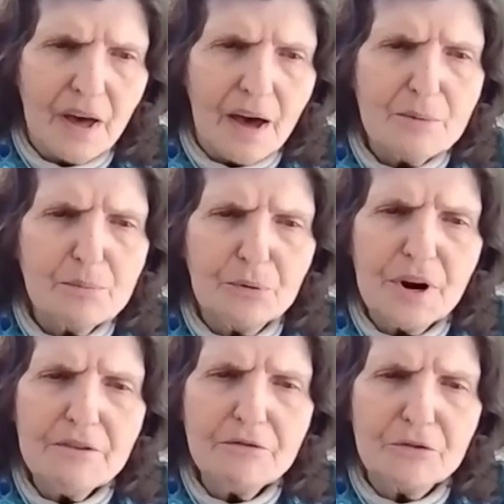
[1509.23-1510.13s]
I
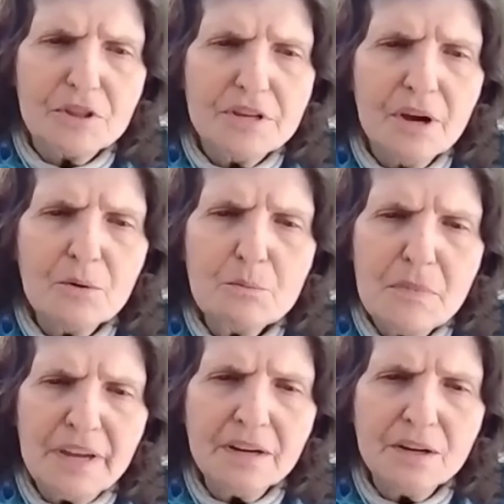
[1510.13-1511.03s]
pray for the young
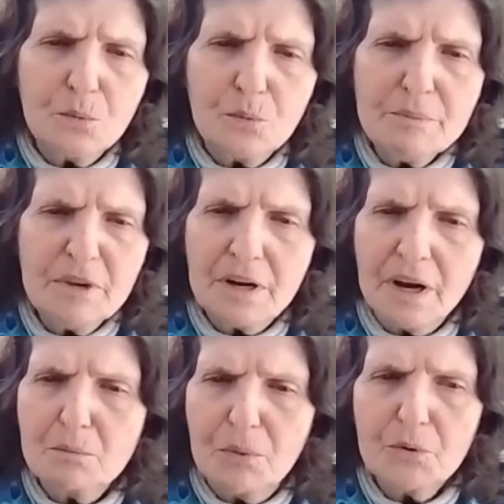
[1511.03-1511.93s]
men and women
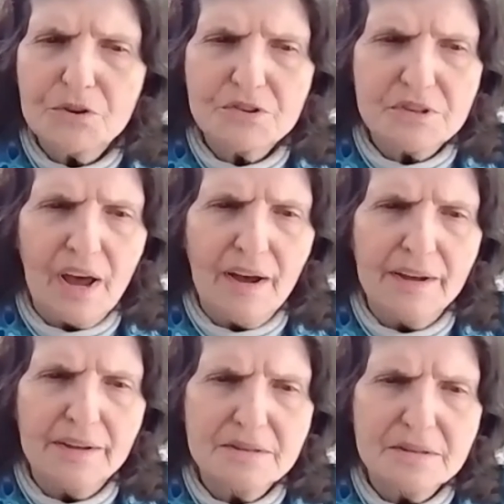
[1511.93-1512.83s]
on both
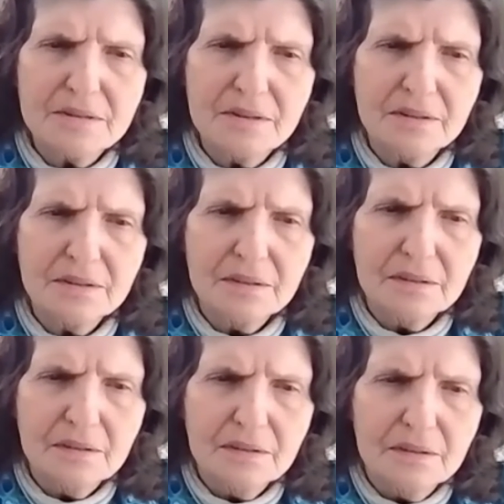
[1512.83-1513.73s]
sides
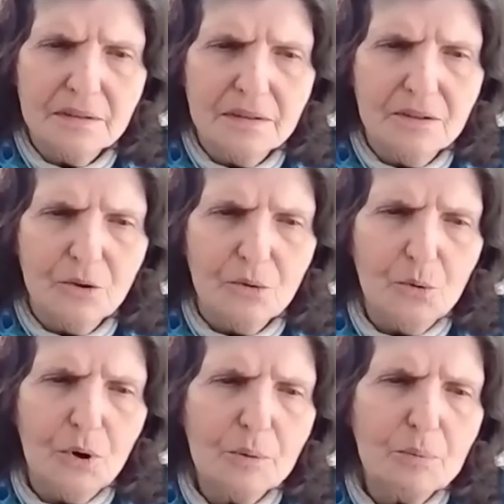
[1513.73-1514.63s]

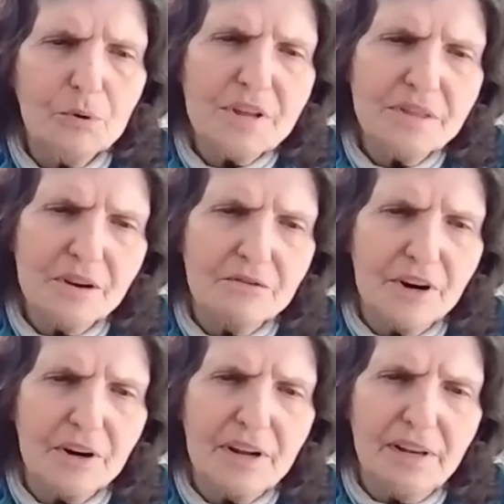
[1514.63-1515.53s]
who are putting their
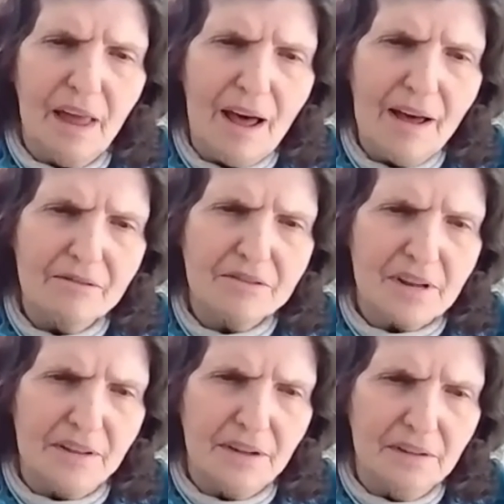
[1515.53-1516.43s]
very lives
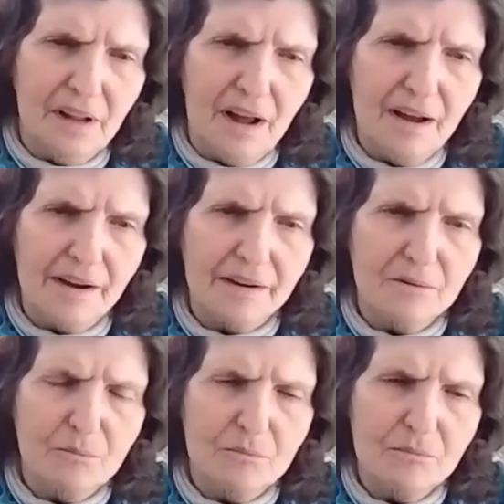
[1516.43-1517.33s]
on the line.